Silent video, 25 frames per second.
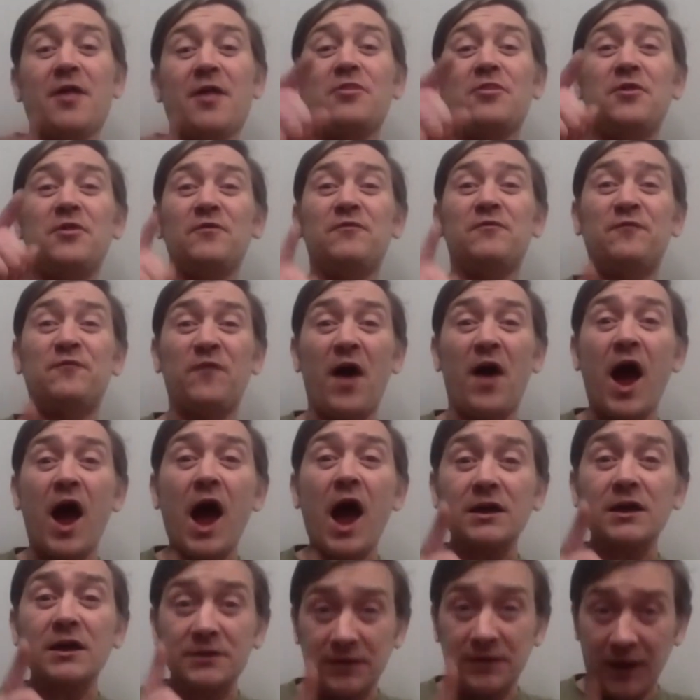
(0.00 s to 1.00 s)
the
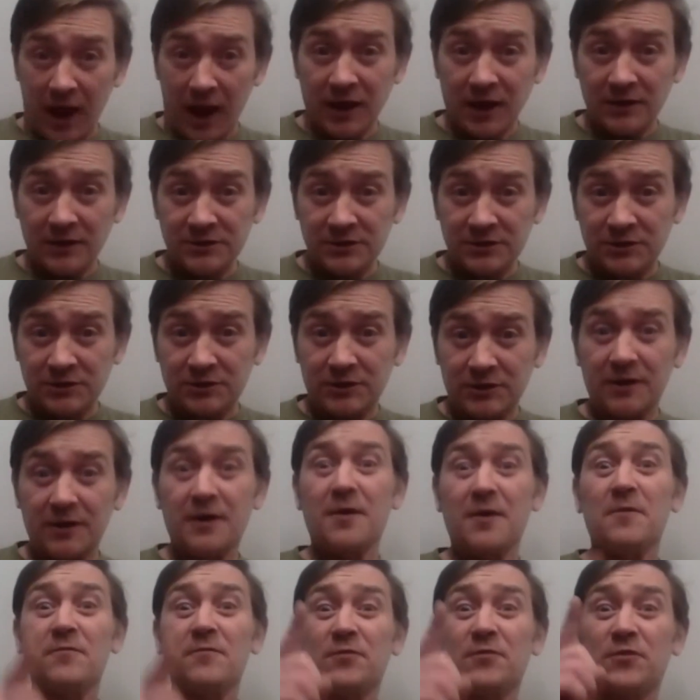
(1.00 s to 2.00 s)
fact is,
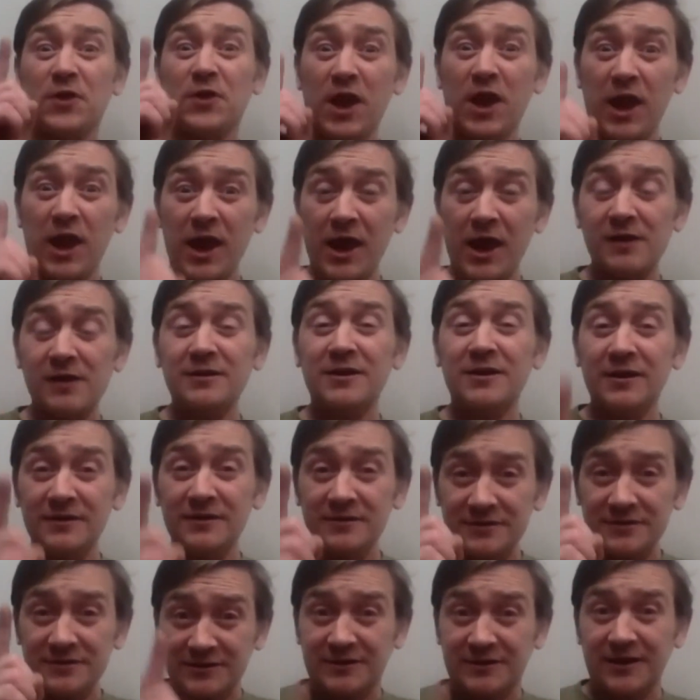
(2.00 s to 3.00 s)
the
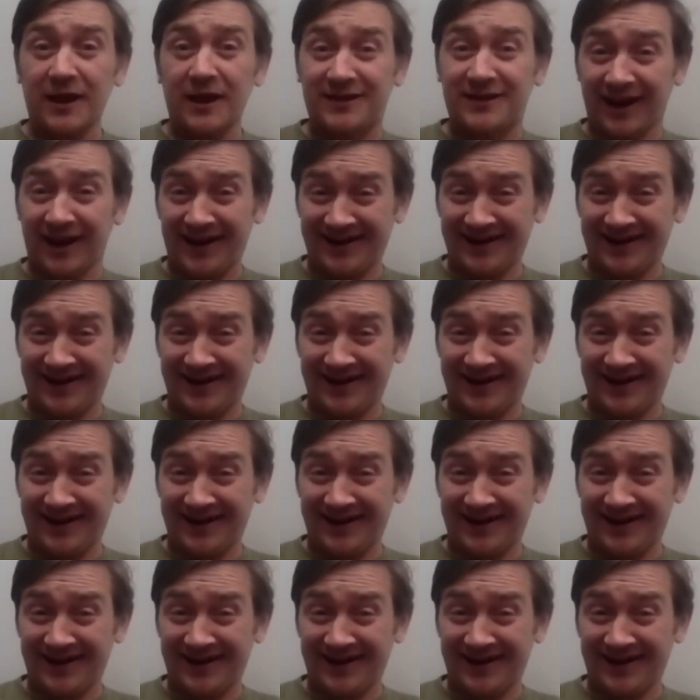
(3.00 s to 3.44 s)
aliens did it.